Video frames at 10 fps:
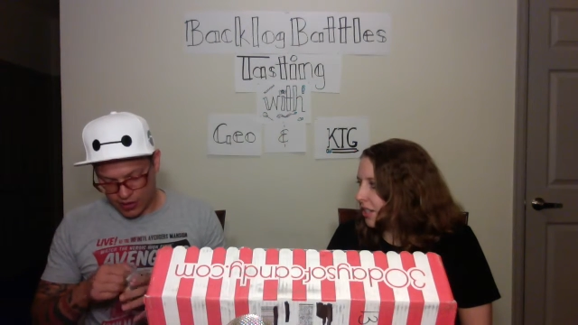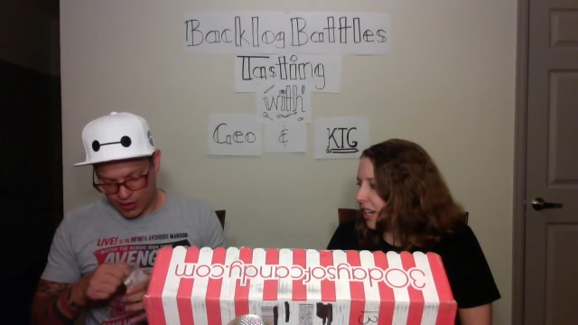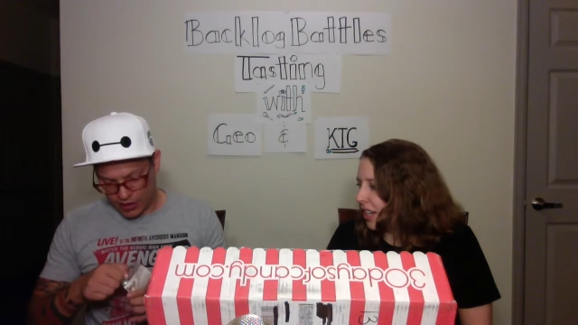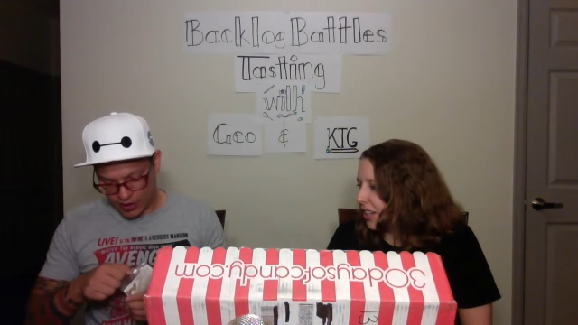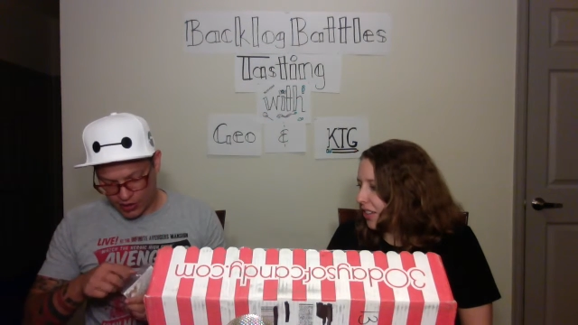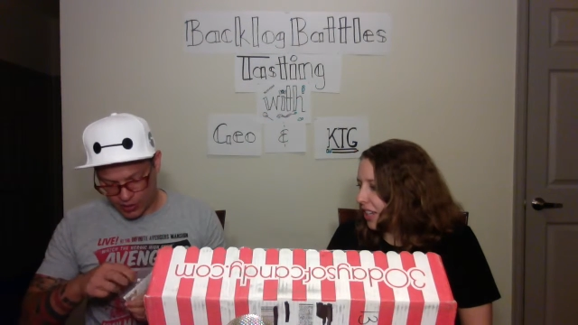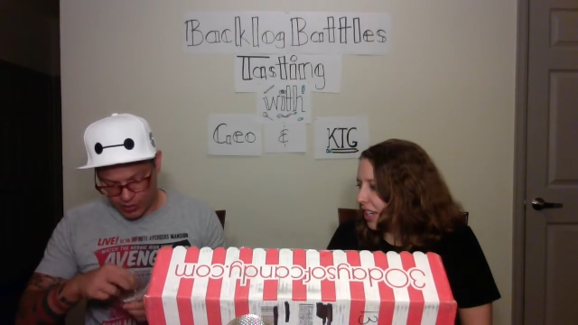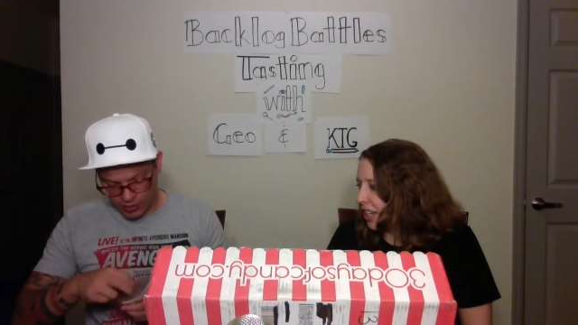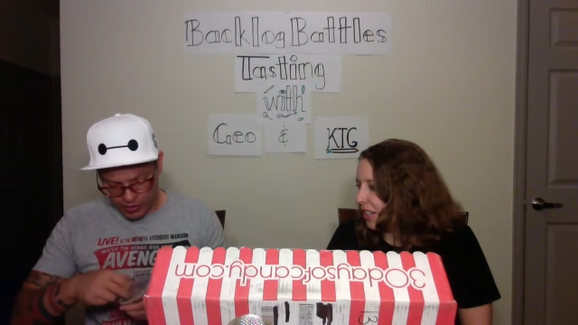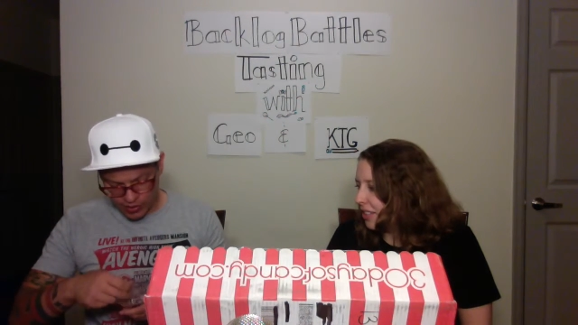Speaker 1: I get, I don't it. get
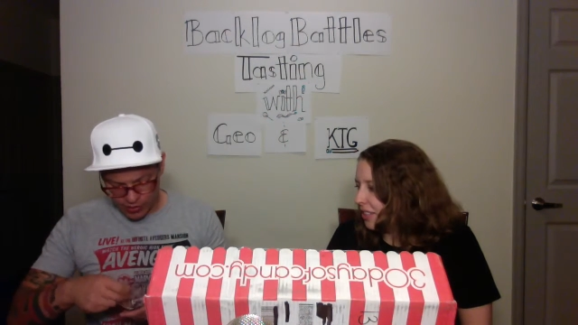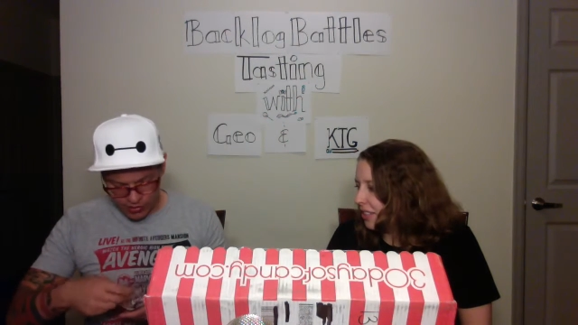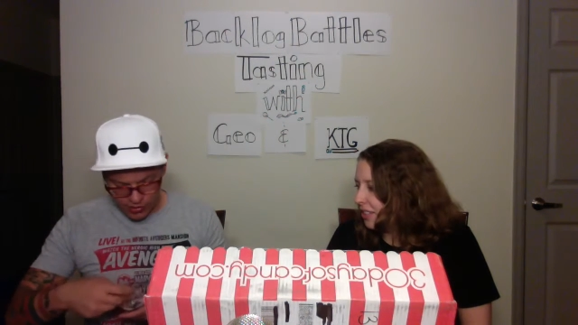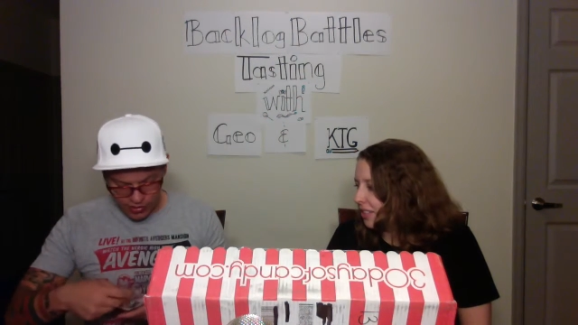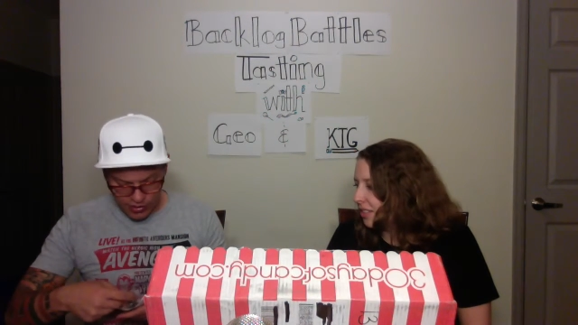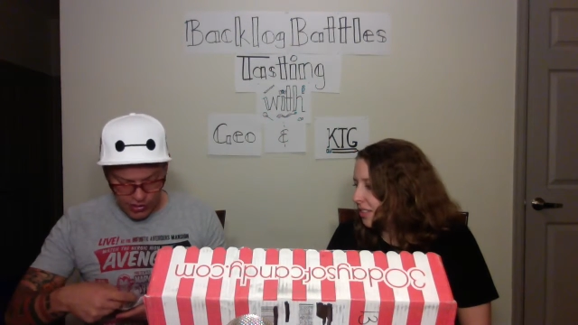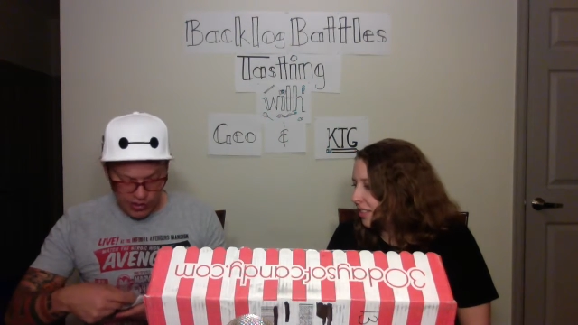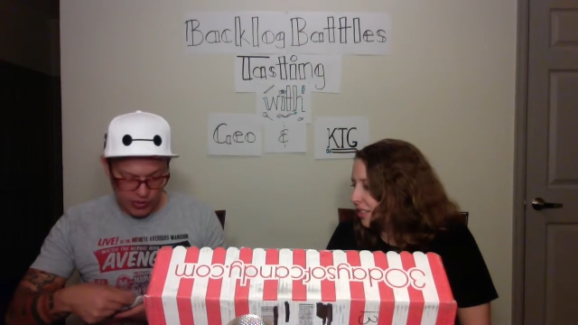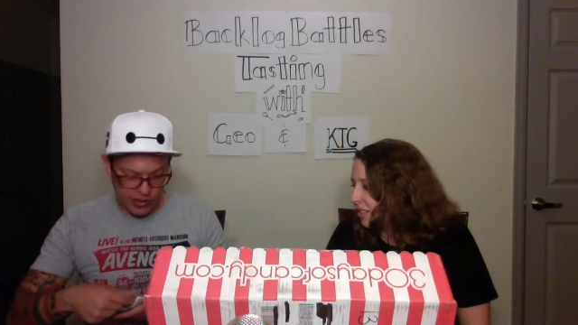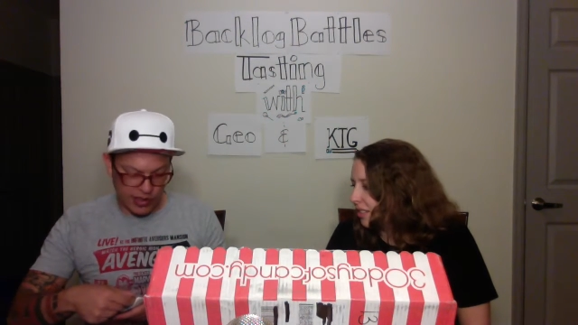it. It, it because
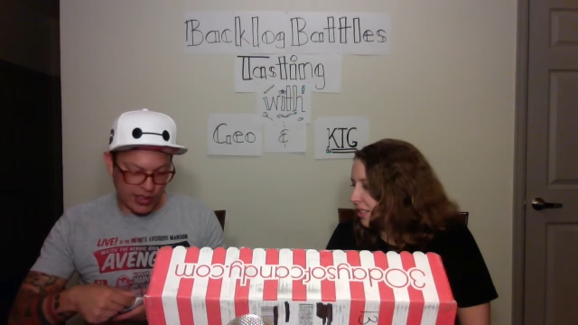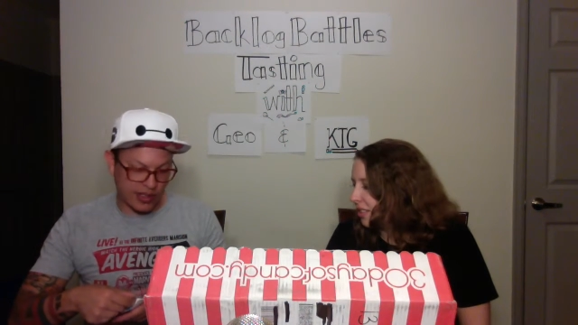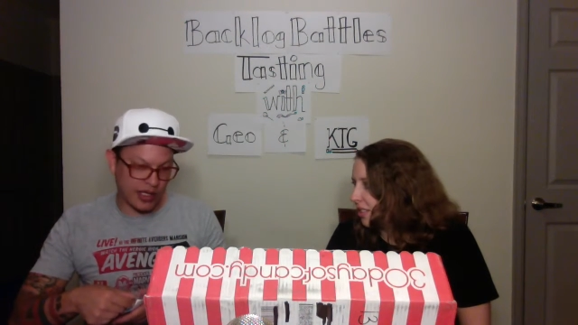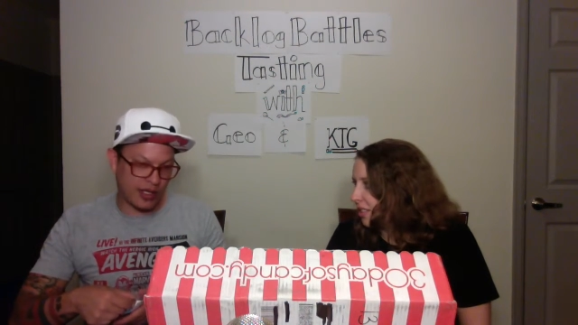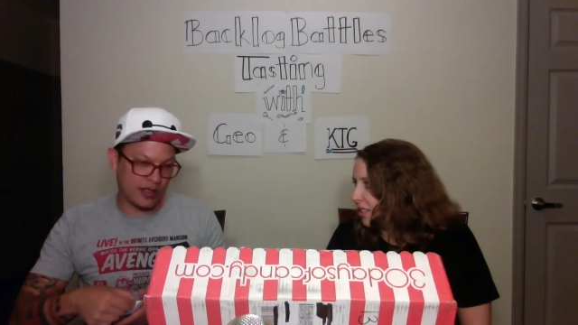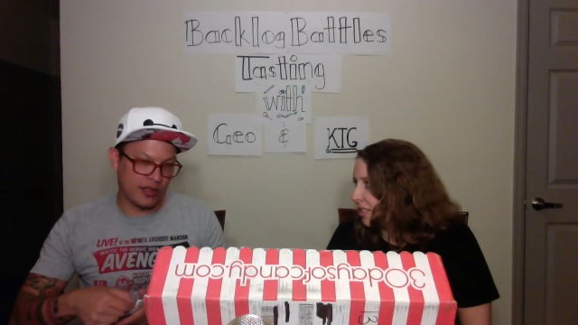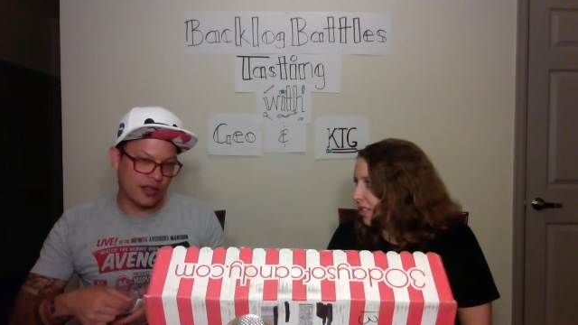they were saying that